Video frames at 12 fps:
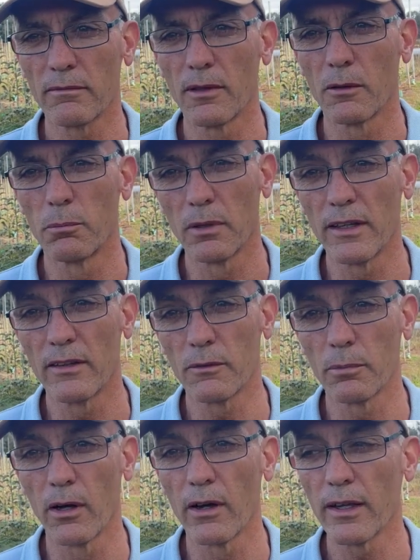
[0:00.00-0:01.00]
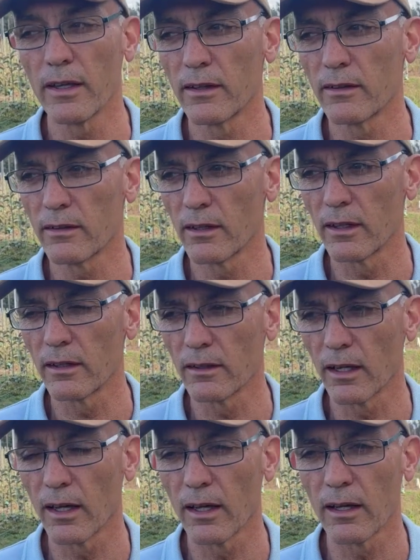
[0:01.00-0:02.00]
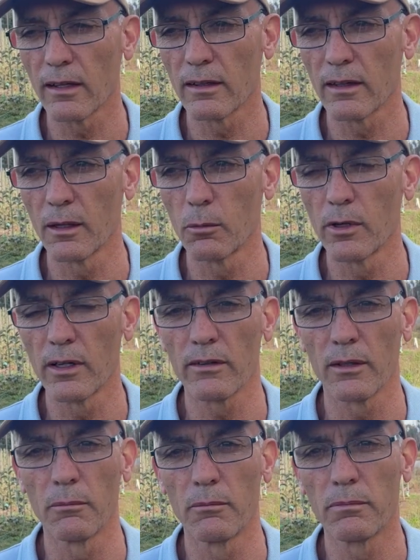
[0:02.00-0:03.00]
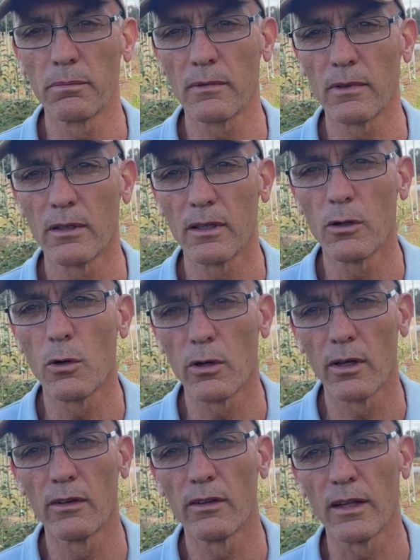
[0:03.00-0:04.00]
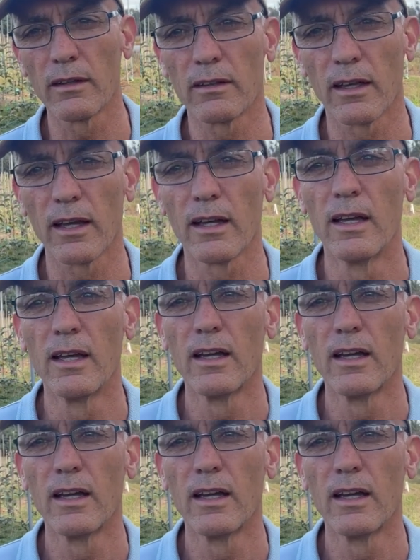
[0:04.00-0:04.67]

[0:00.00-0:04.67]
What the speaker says: or pleased by is that there were some cordons that